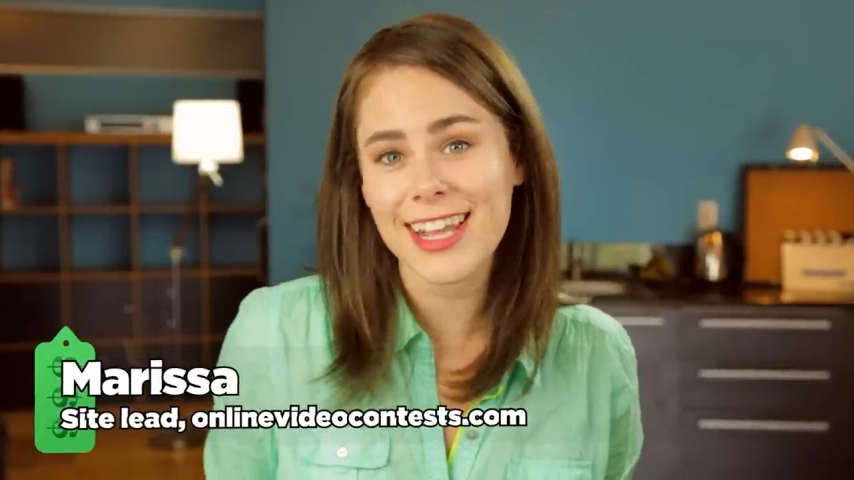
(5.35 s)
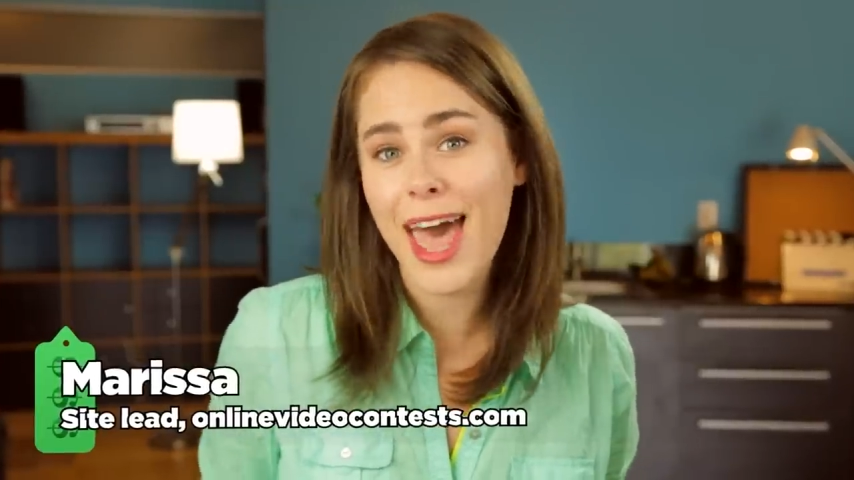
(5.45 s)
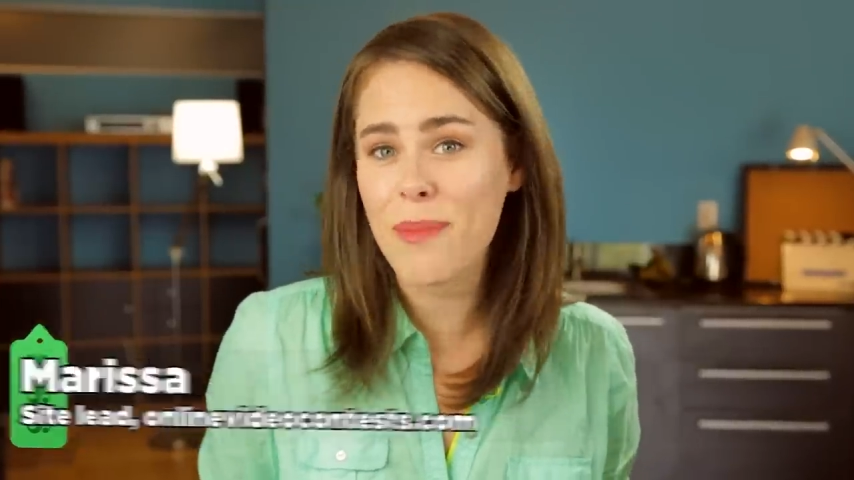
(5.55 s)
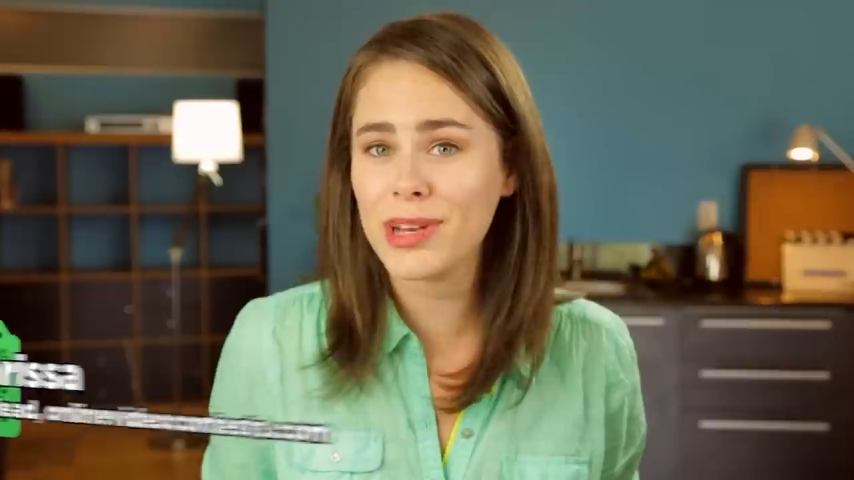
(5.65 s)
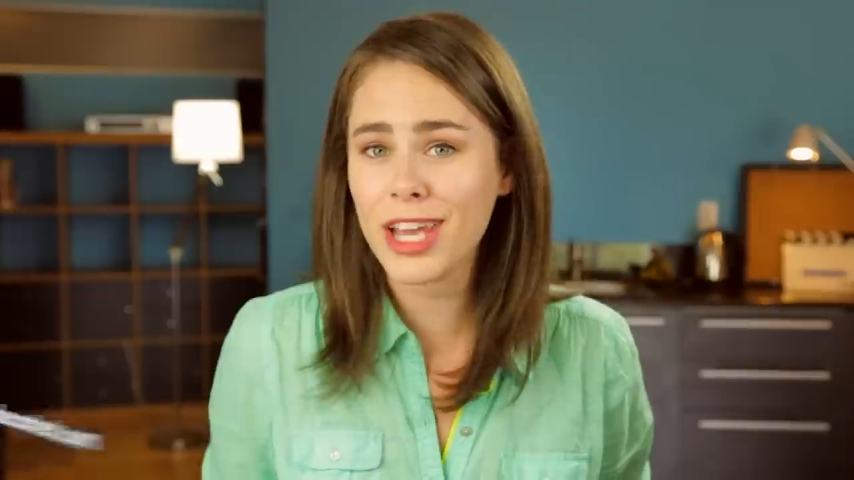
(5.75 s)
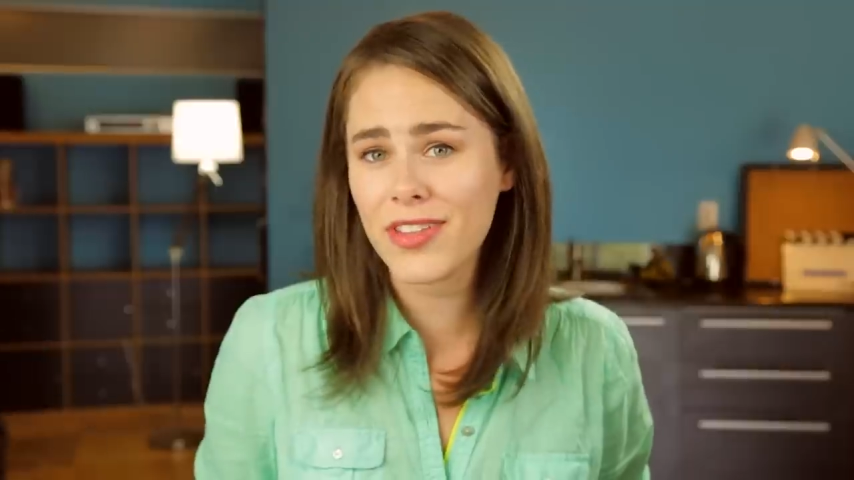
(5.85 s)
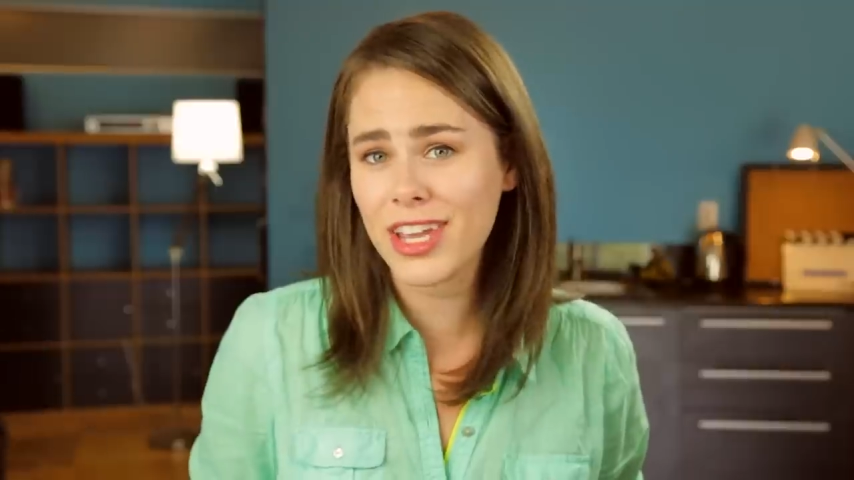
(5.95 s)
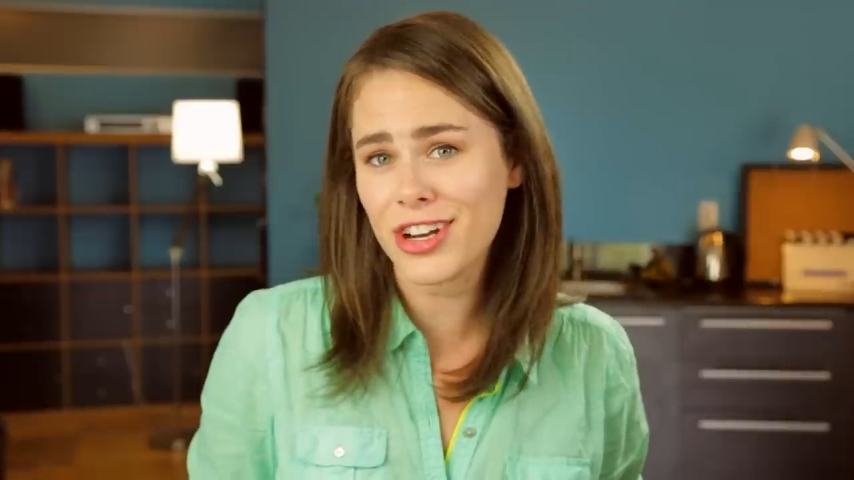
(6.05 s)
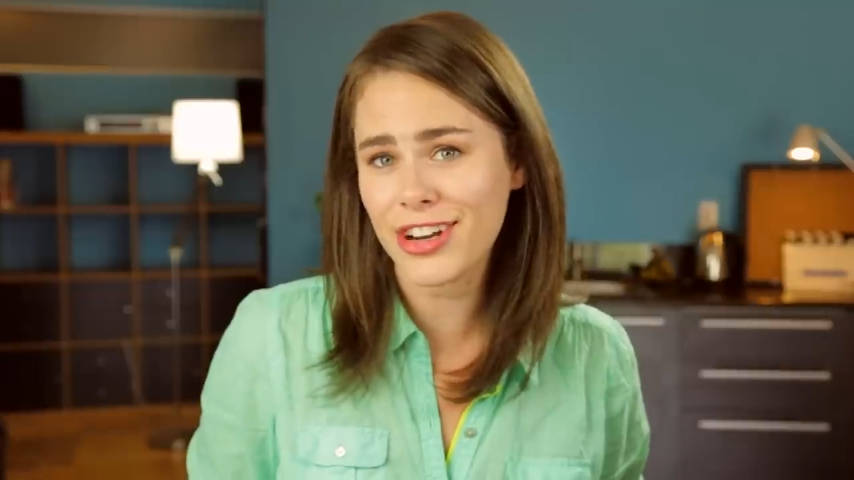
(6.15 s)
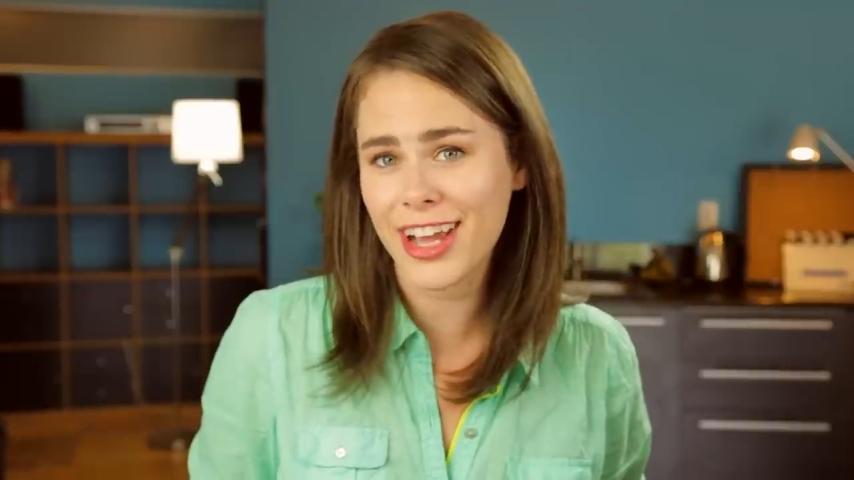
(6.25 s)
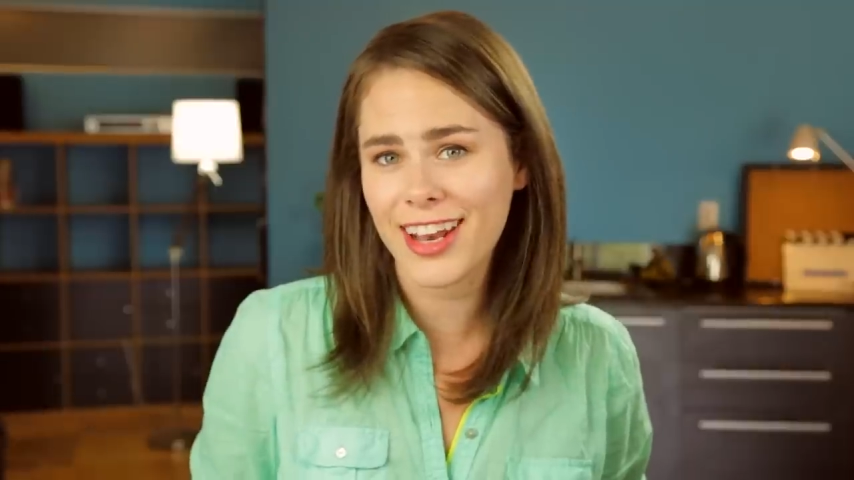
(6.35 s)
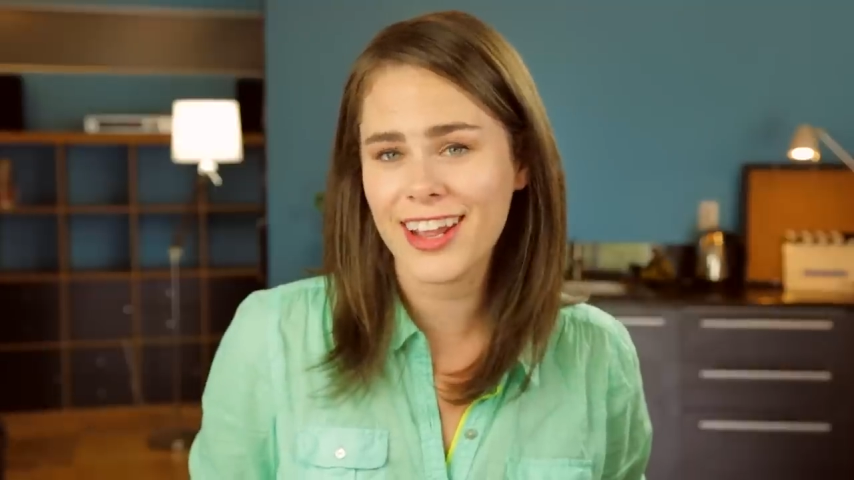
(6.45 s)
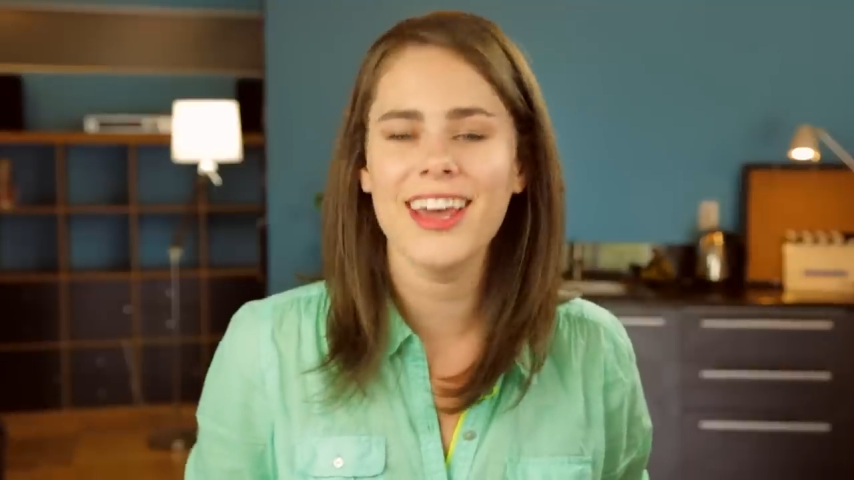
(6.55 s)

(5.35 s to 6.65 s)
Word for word: happening on the internet,